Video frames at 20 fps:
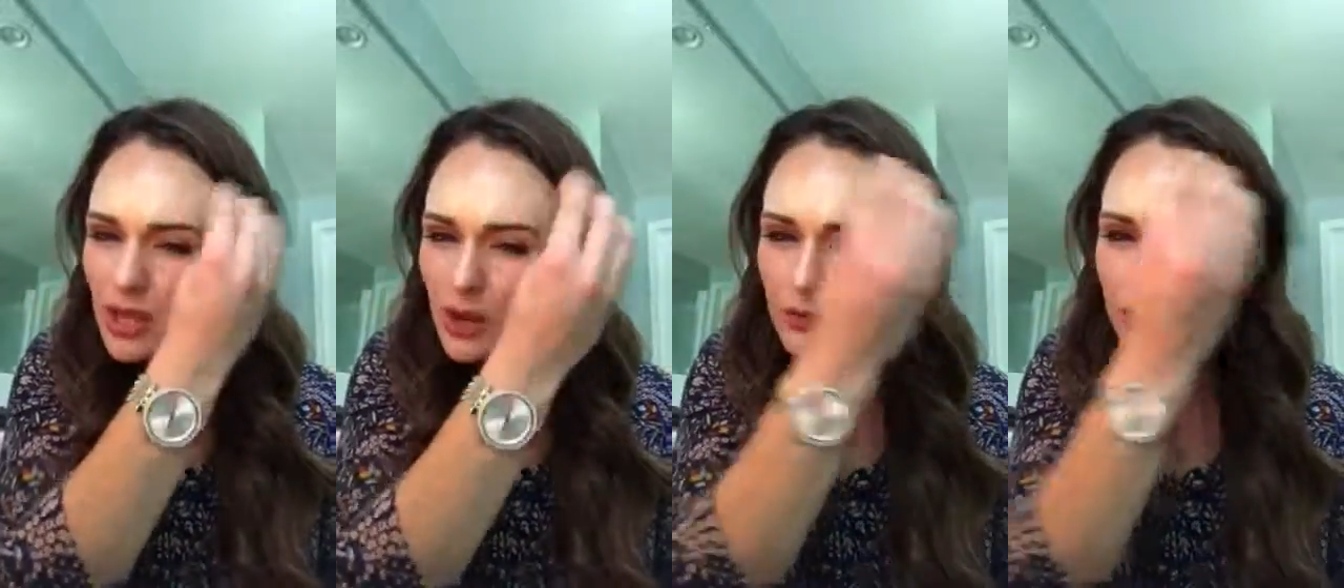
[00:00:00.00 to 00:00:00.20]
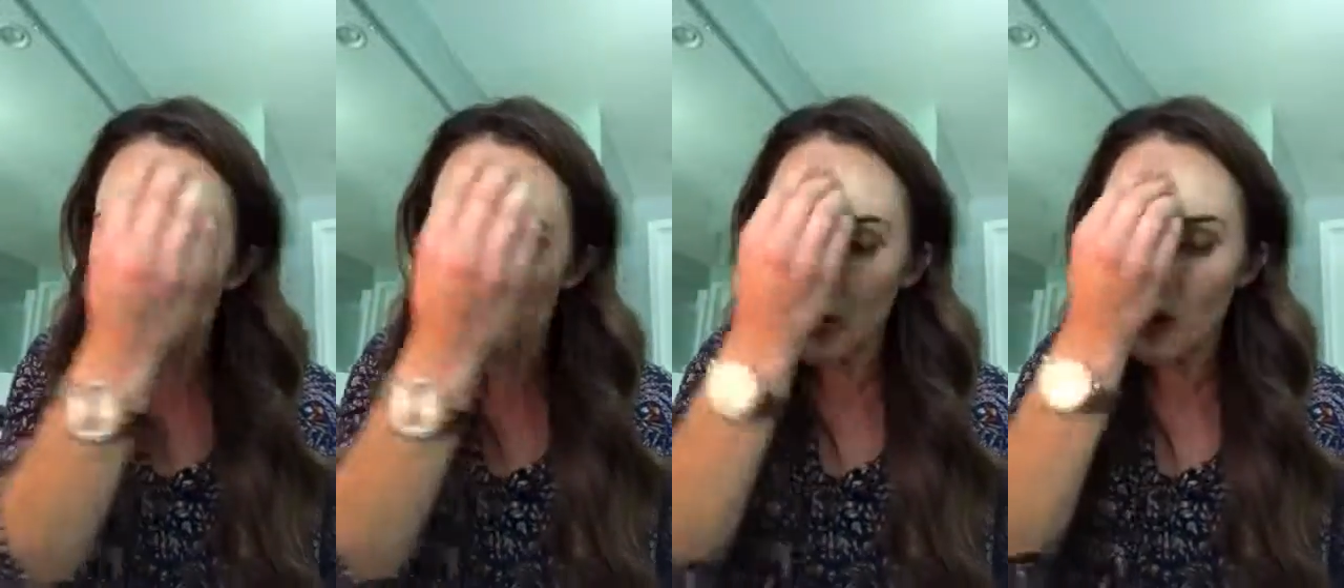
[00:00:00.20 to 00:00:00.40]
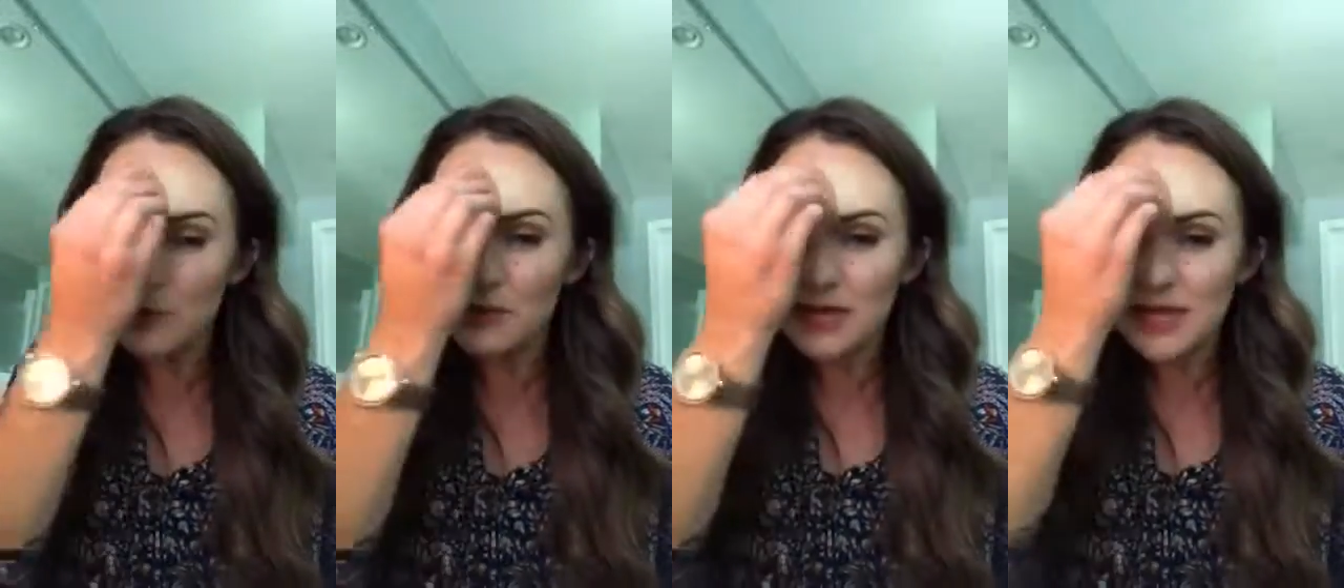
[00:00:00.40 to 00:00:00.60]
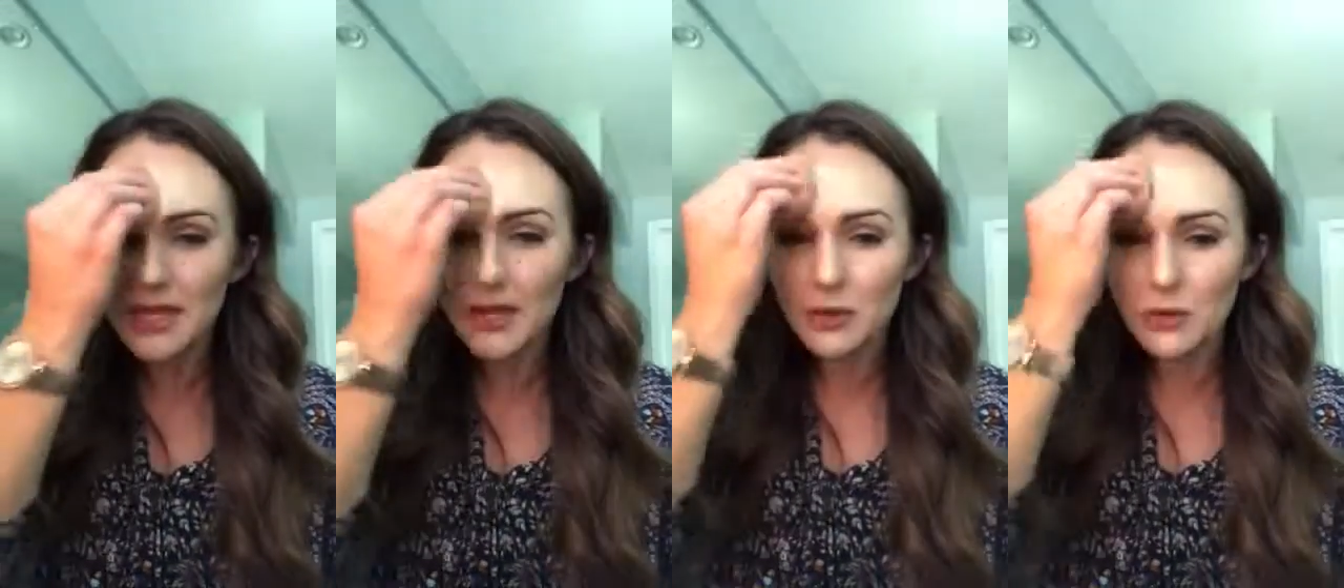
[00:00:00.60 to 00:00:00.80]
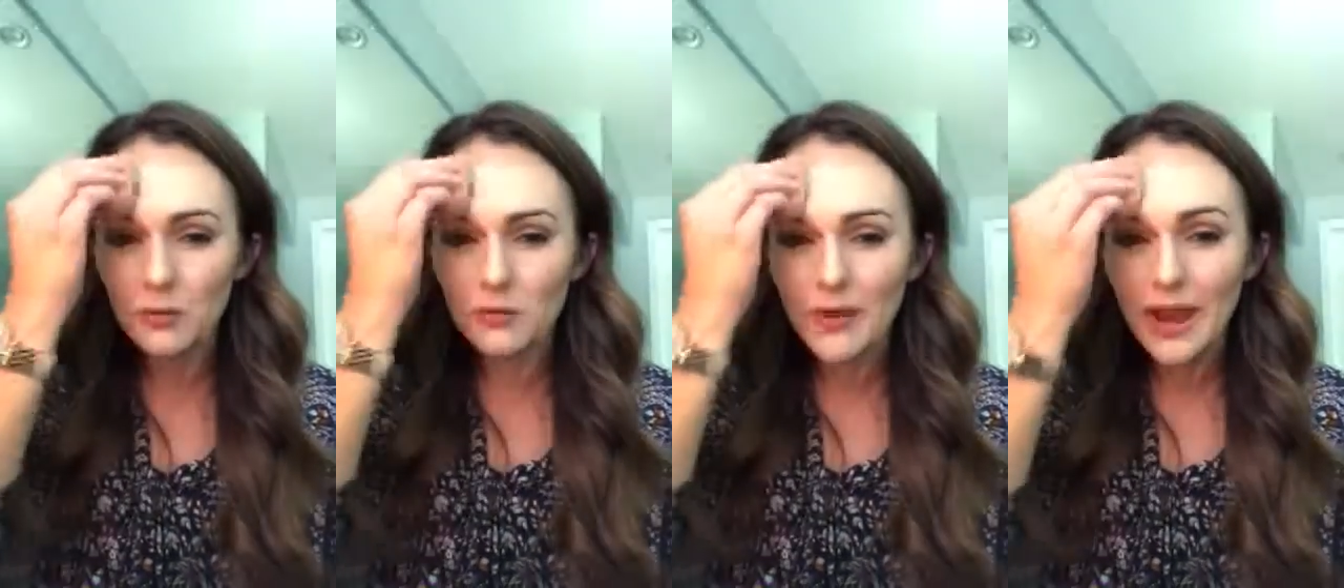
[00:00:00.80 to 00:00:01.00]
not rubbing
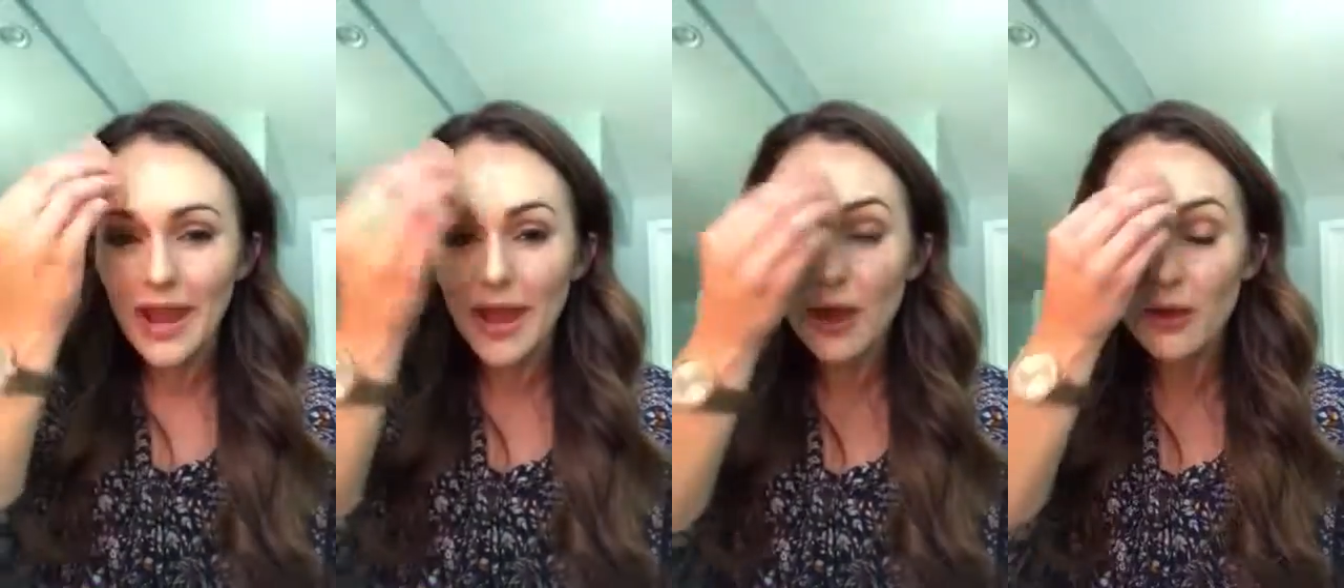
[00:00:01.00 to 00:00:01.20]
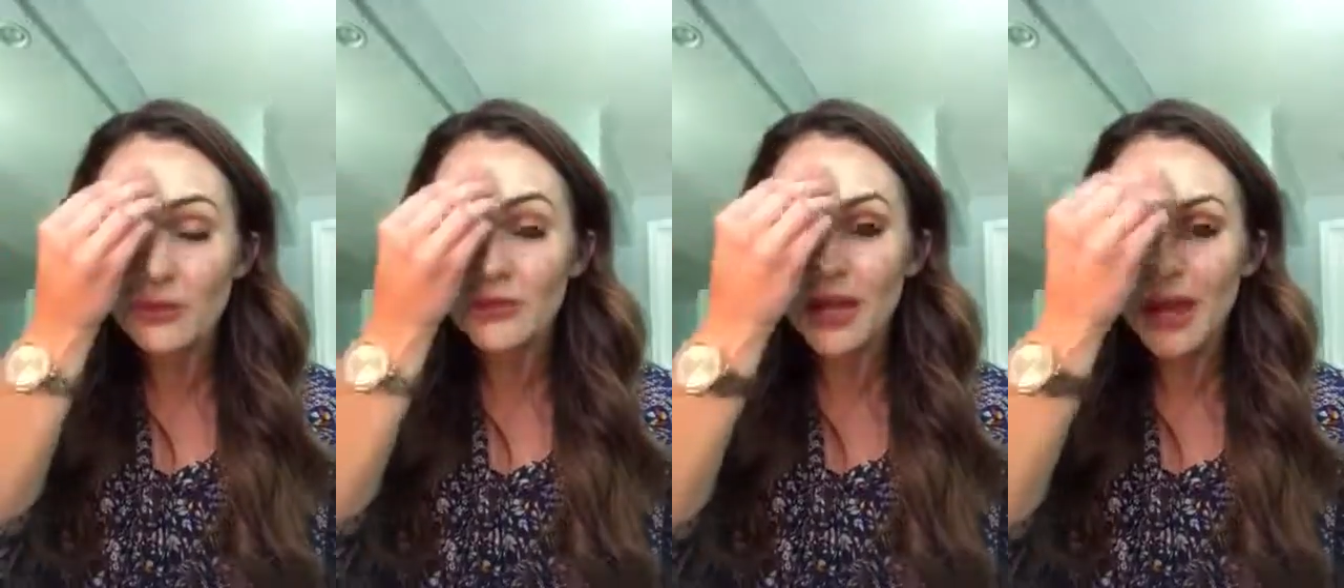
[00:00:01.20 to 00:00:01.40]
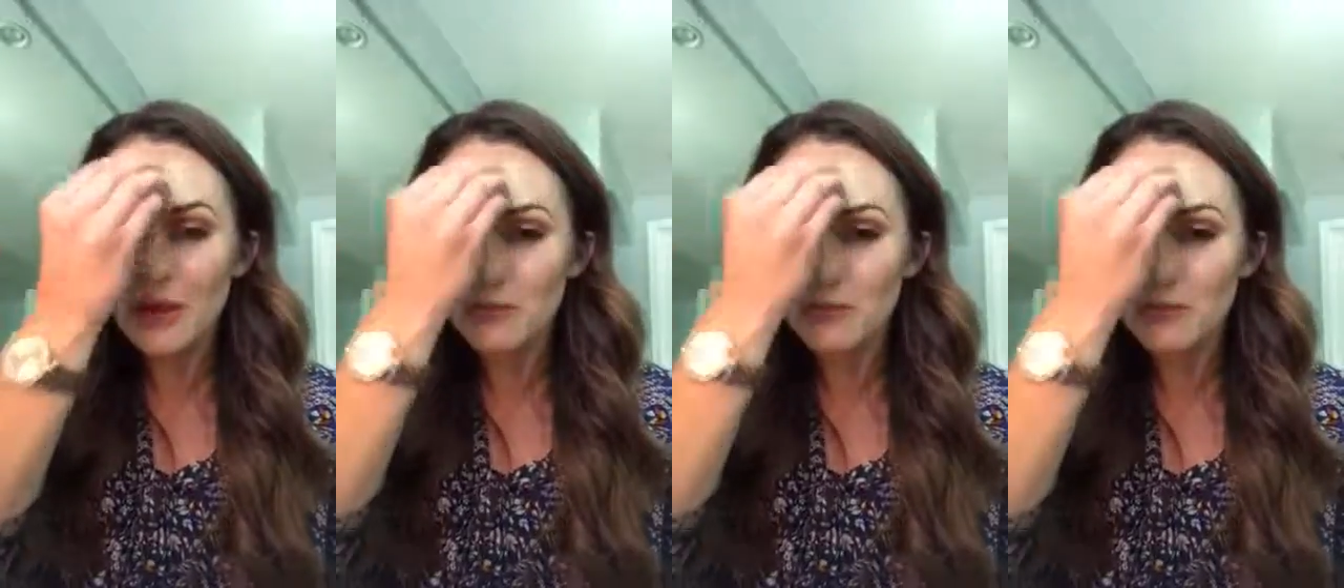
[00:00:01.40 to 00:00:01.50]
it around.